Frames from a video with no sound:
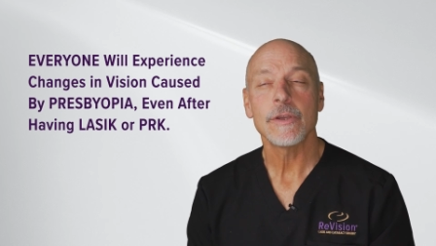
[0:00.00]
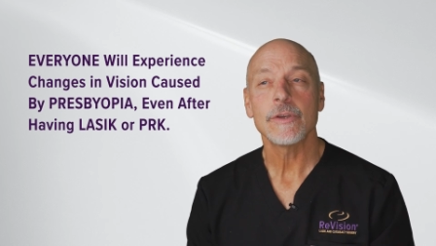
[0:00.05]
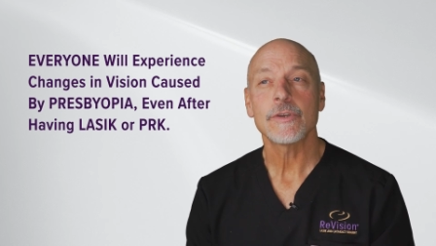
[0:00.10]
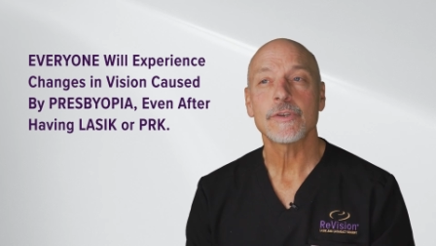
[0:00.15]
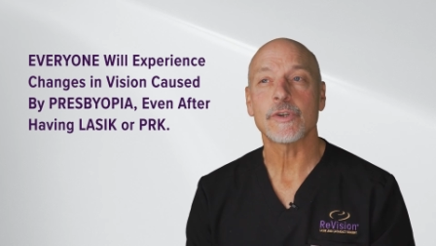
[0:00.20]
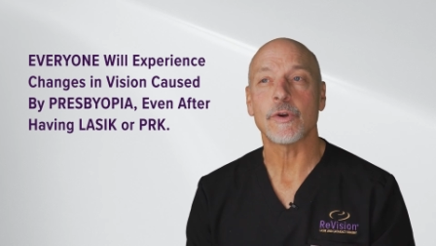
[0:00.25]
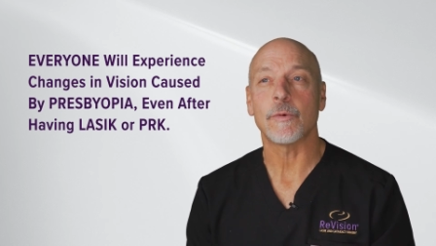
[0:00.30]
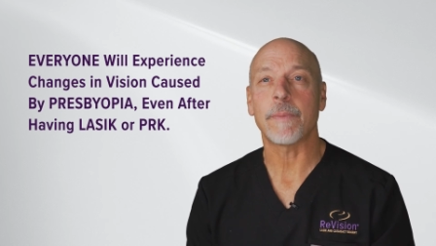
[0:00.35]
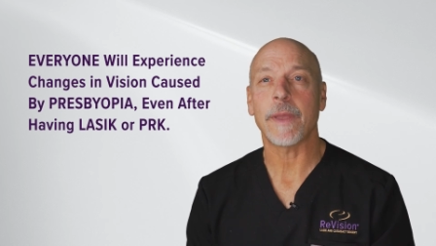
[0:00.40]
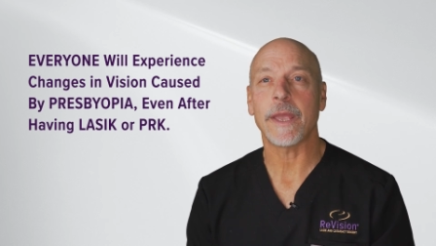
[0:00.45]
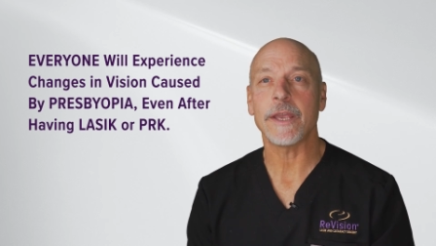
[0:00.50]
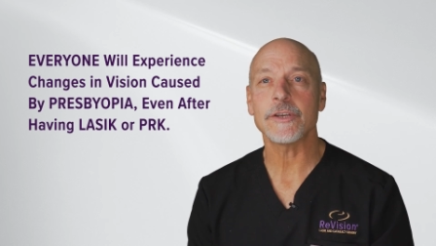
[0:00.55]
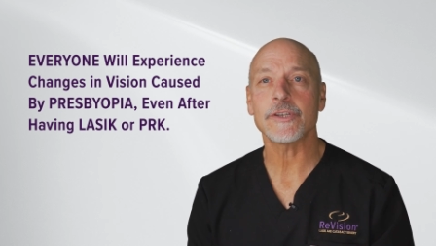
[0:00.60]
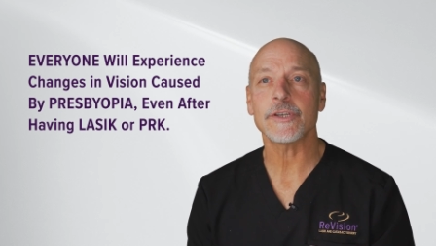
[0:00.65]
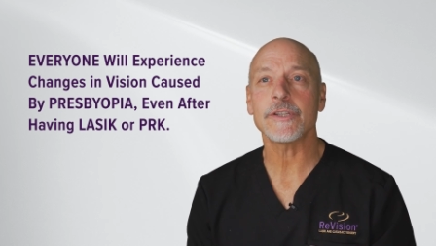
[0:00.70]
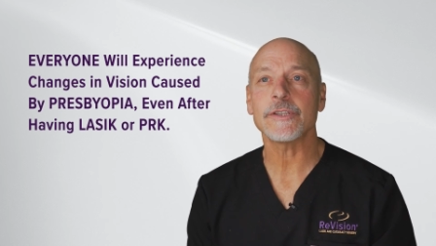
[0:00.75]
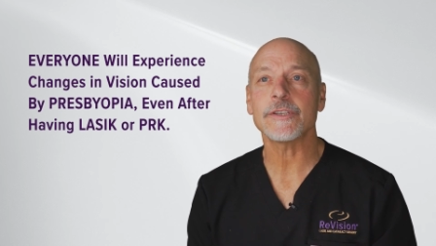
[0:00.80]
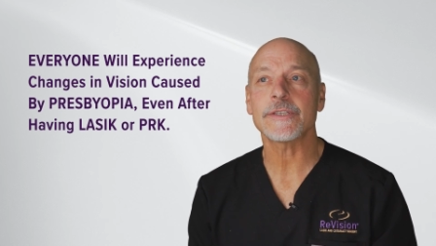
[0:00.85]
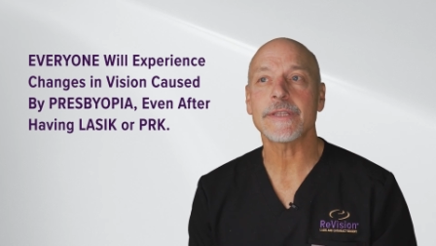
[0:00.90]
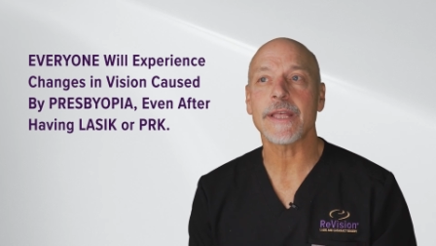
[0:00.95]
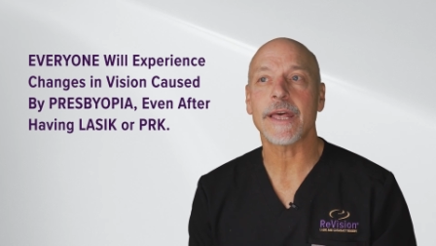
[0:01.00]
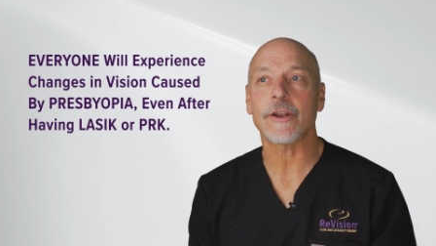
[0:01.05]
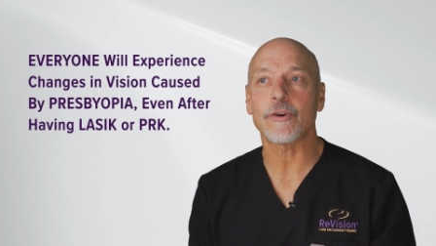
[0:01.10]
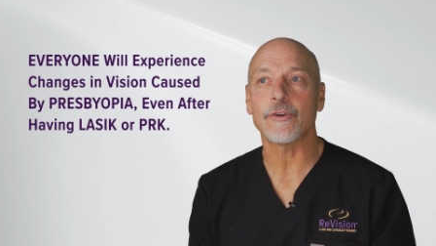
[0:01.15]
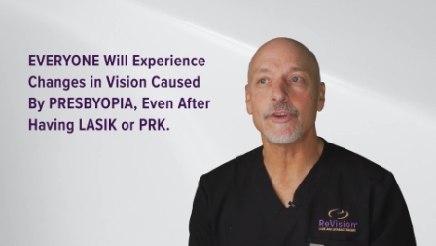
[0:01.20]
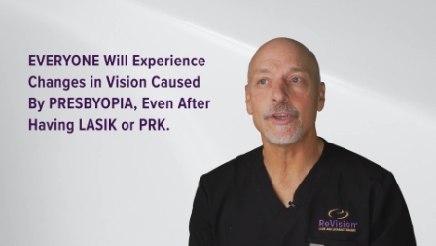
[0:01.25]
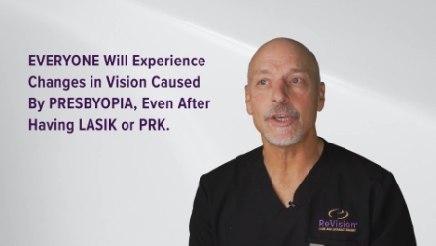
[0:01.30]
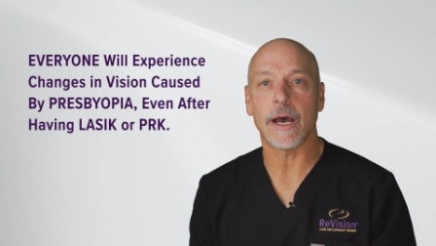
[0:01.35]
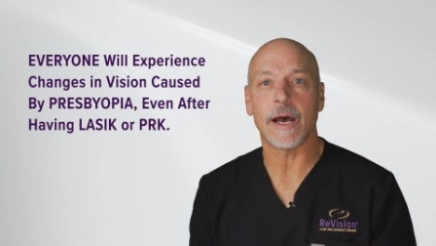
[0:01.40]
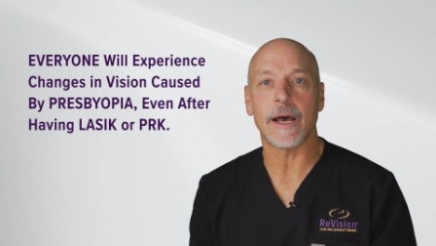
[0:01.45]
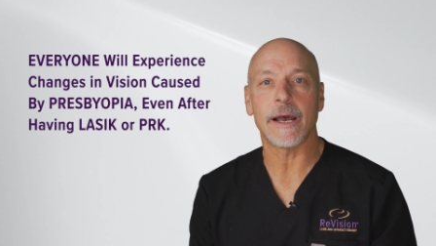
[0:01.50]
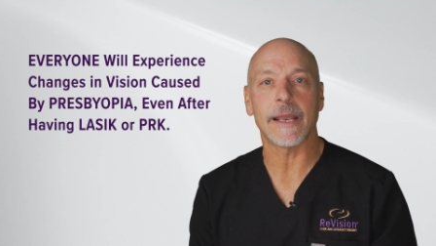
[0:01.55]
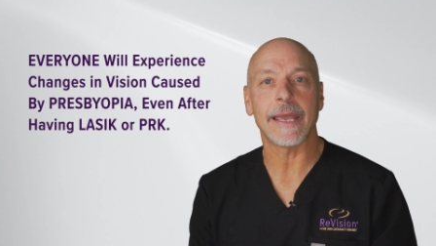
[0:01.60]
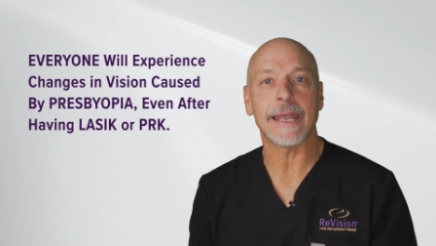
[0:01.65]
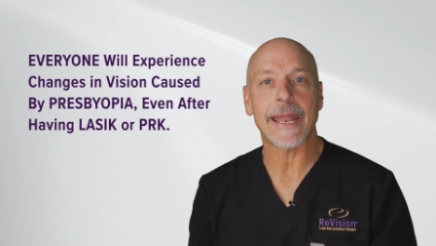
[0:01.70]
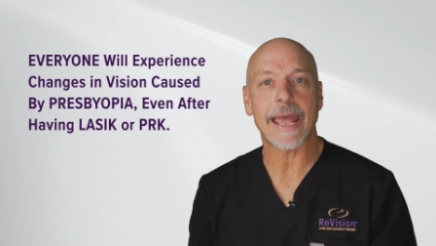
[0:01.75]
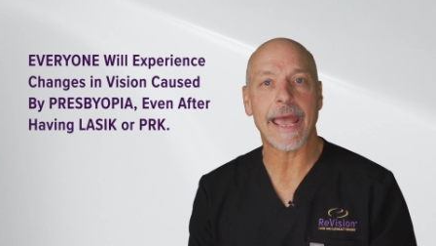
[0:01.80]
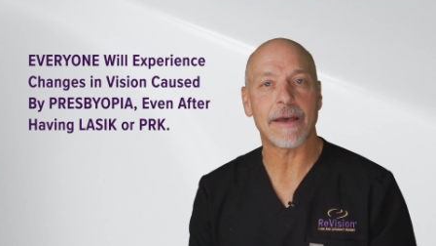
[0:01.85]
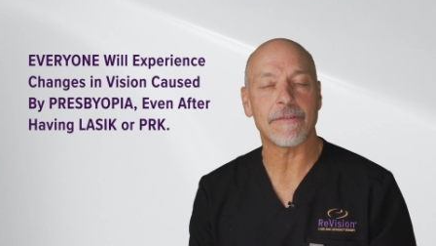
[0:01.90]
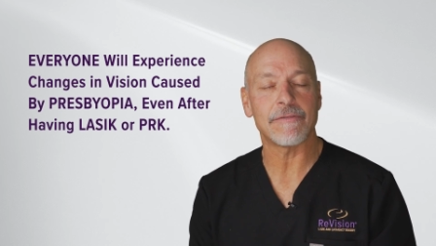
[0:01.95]
So patients that are young
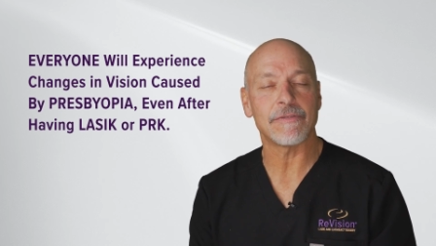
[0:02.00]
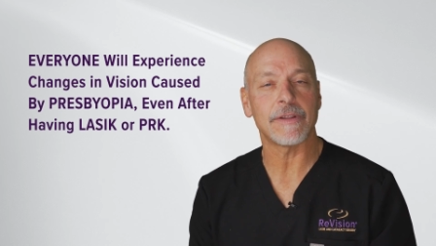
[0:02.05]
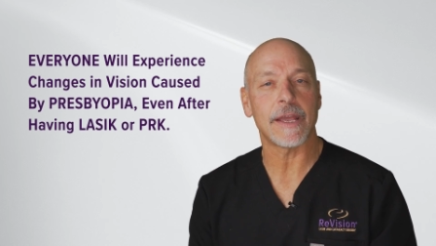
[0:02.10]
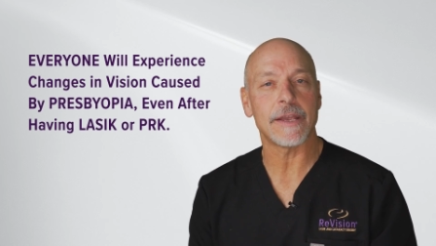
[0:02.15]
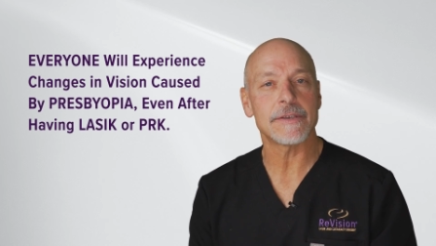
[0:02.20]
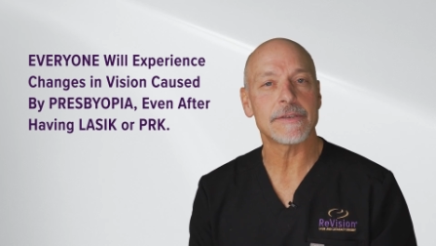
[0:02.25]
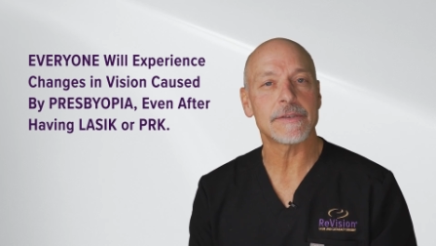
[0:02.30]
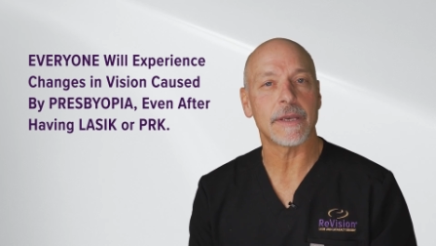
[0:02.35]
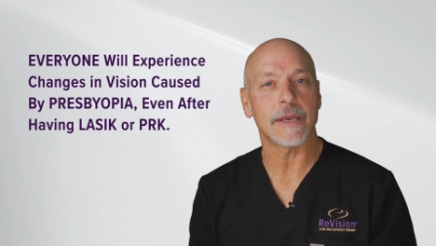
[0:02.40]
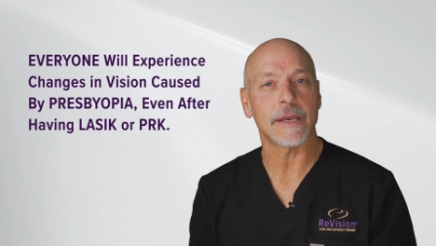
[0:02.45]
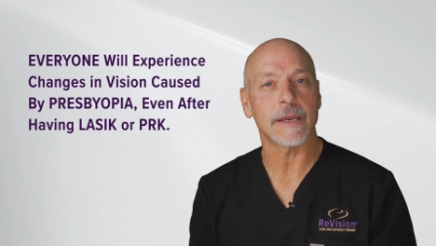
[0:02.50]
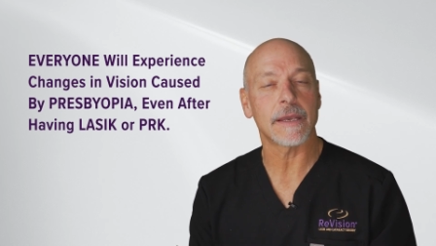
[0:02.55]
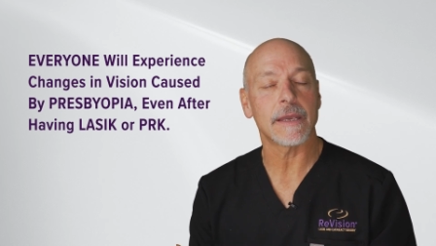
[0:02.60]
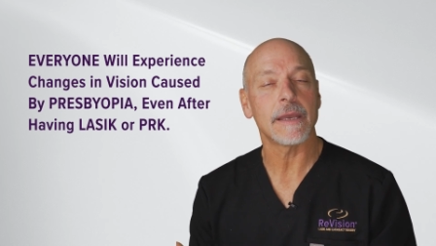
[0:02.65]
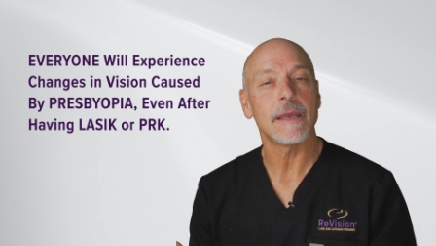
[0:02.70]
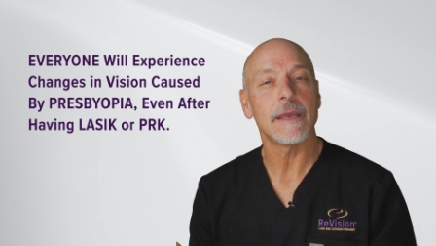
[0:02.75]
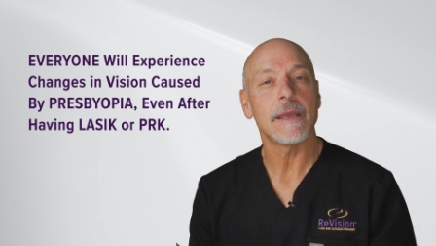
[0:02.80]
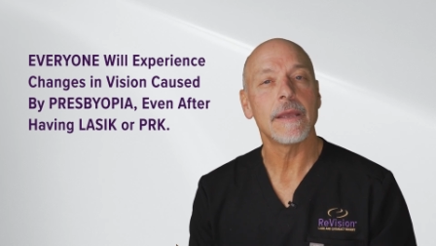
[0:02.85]
and have LASIK,